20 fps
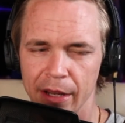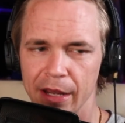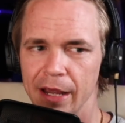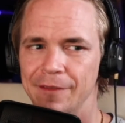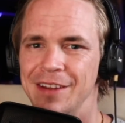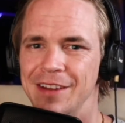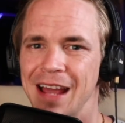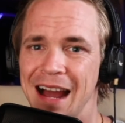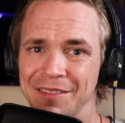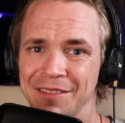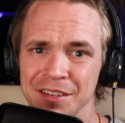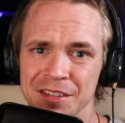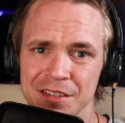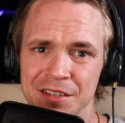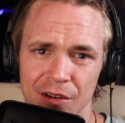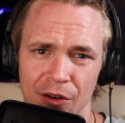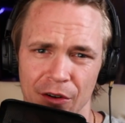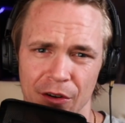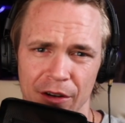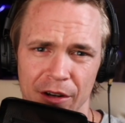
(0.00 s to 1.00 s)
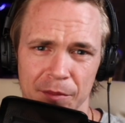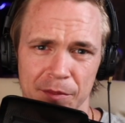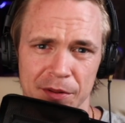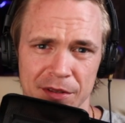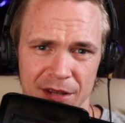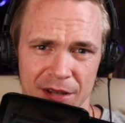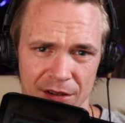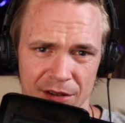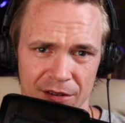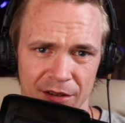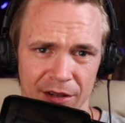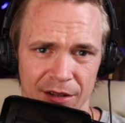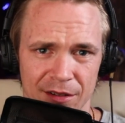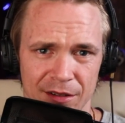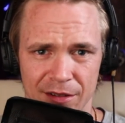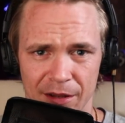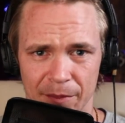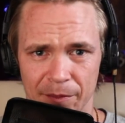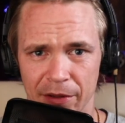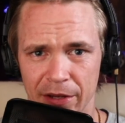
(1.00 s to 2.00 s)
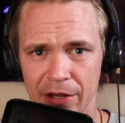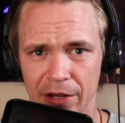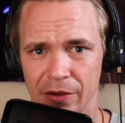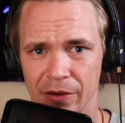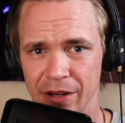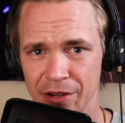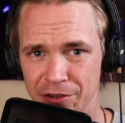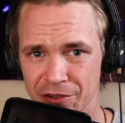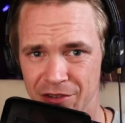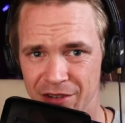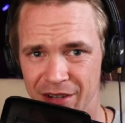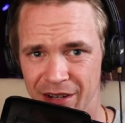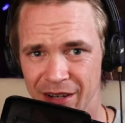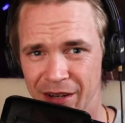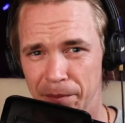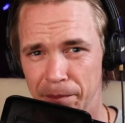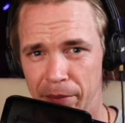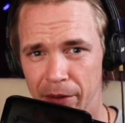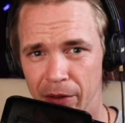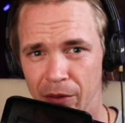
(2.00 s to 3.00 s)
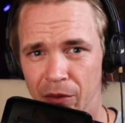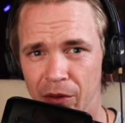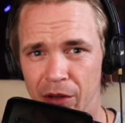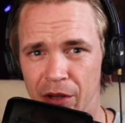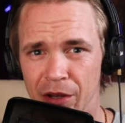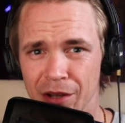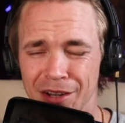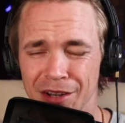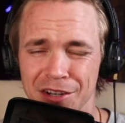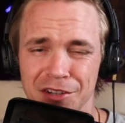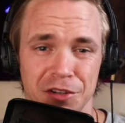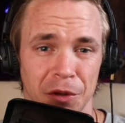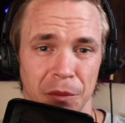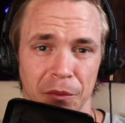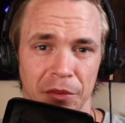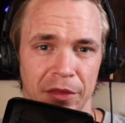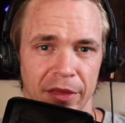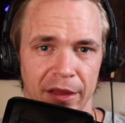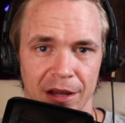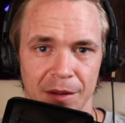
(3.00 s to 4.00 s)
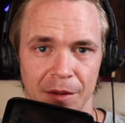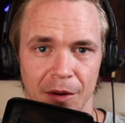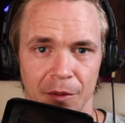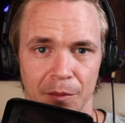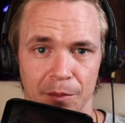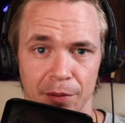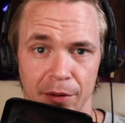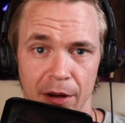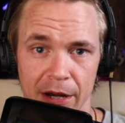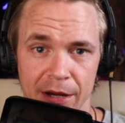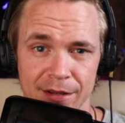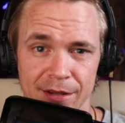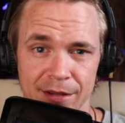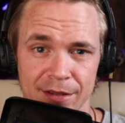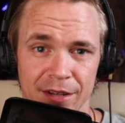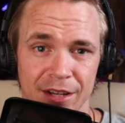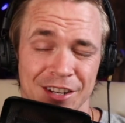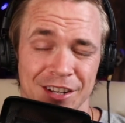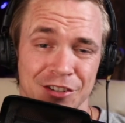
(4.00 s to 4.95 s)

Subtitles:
If you haven't started a position in something you're interested in, Bill, don't think about price.